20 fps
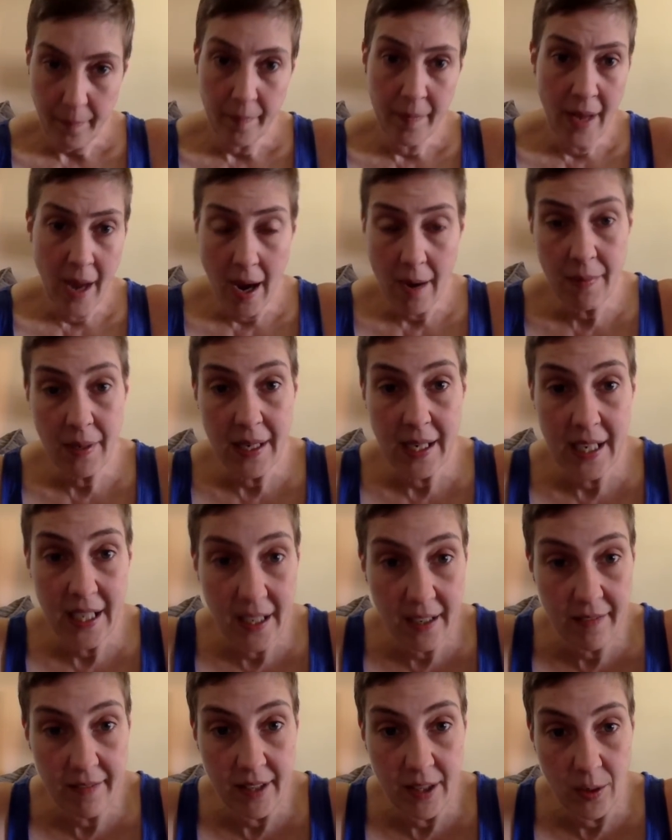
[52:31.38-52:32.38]
Now, I'm going to
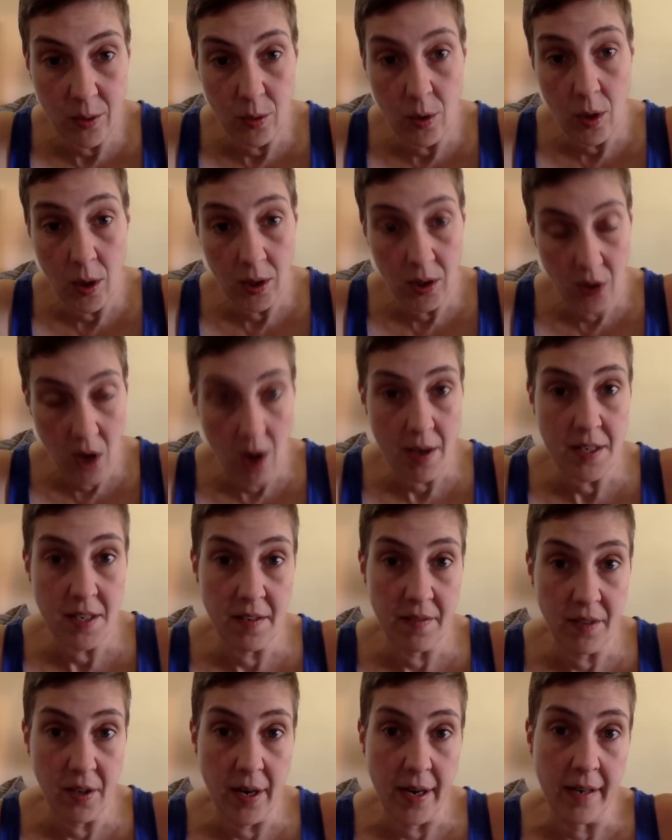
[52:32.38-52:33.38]
give you lots
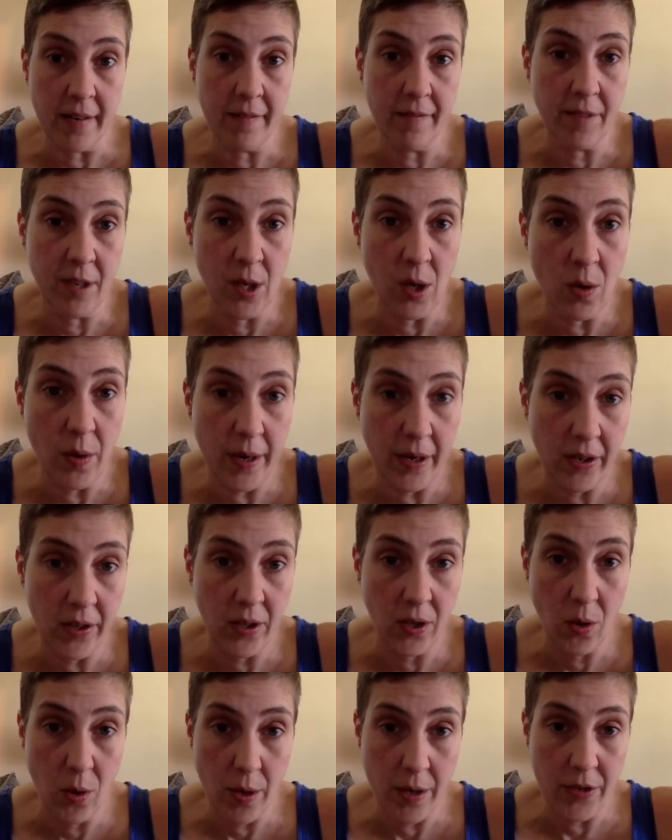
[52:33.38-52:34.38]
of credit for going on
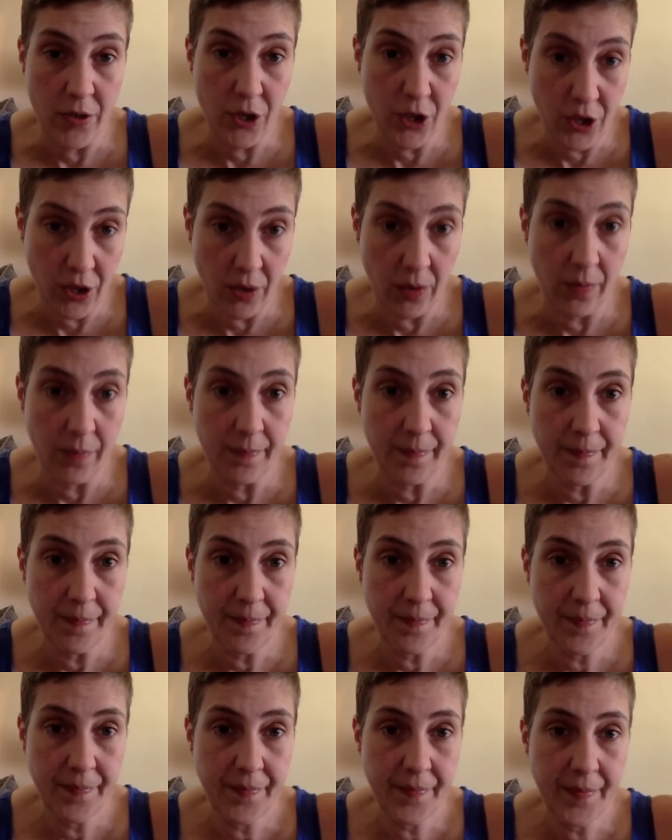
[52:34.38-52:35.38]
Lauren's show,
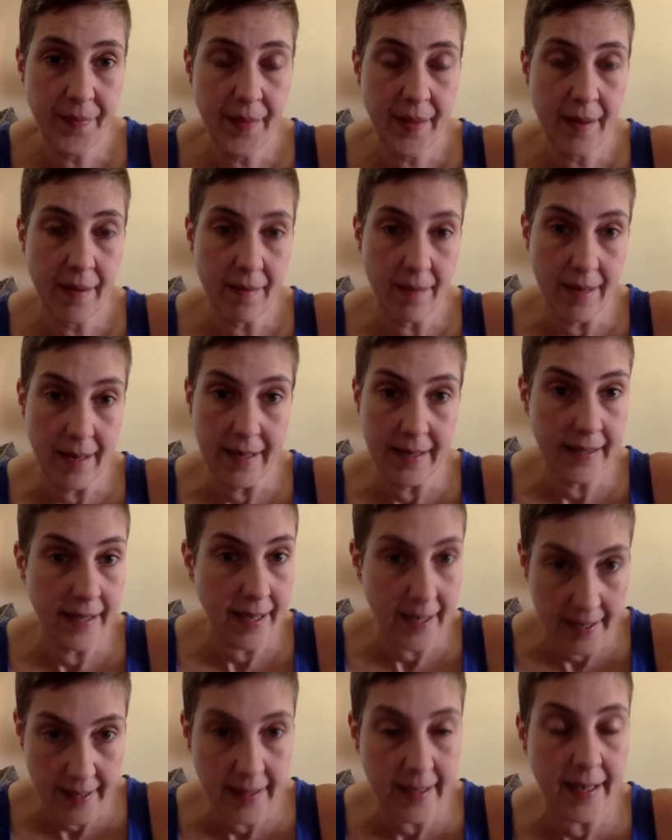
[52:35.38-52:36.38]
right?
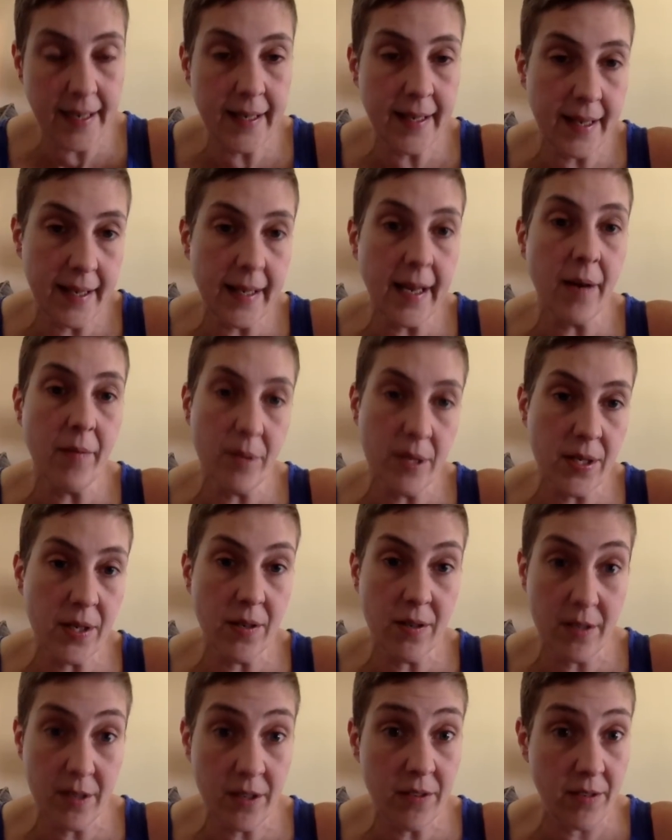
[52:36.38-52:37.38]
I think that that was
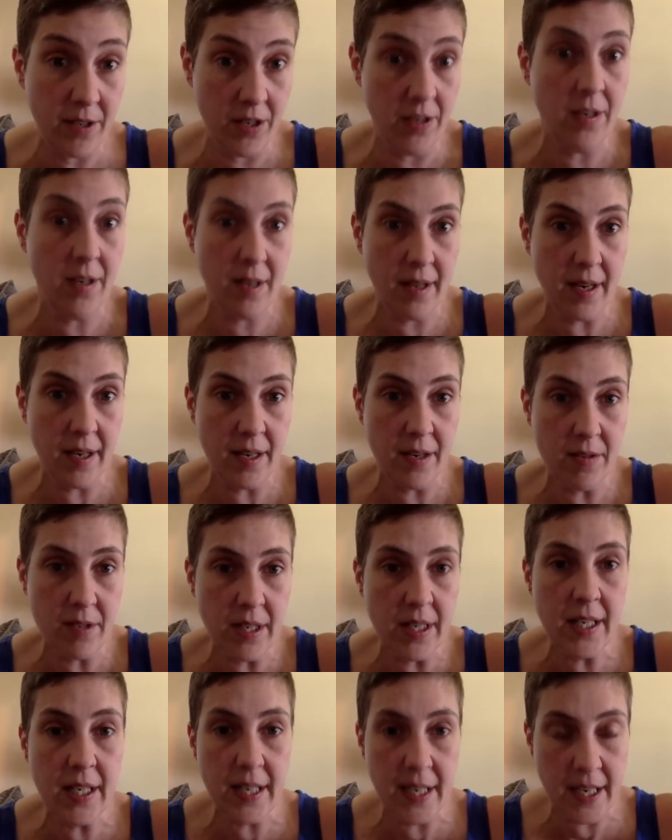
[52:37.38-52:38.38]
a good thing you
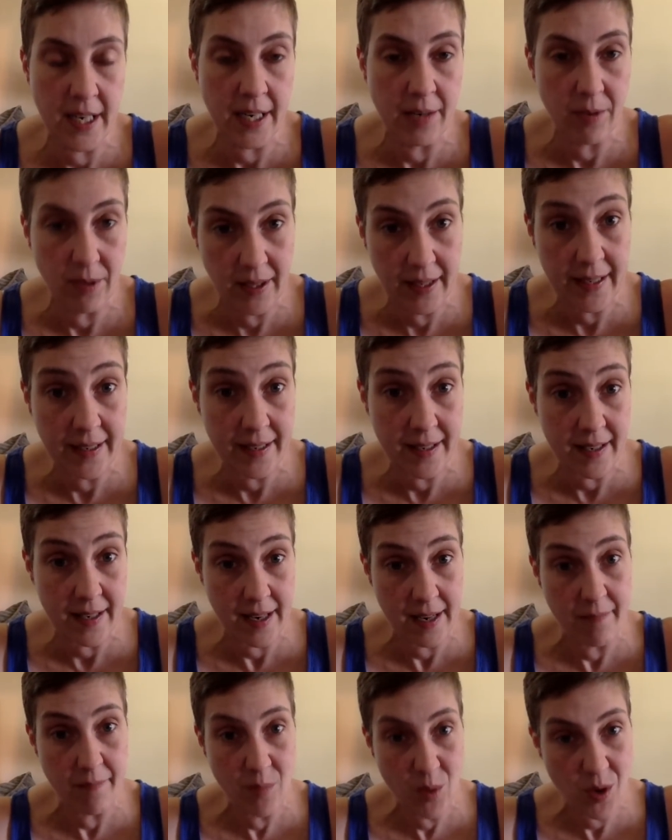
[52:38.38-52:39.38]
did, and I would like to
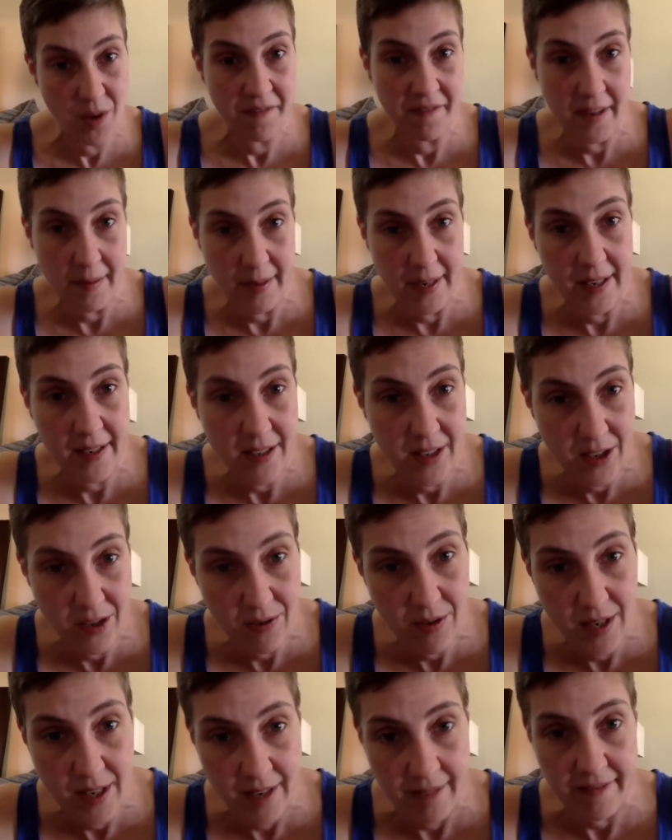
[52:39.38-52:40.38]
see more feminists
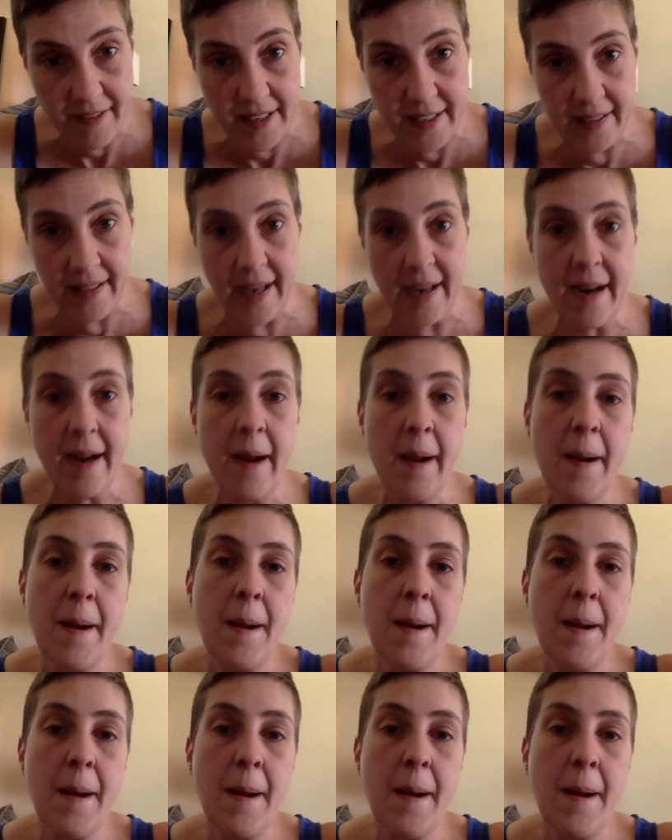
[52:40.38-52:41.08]
do stuff like that.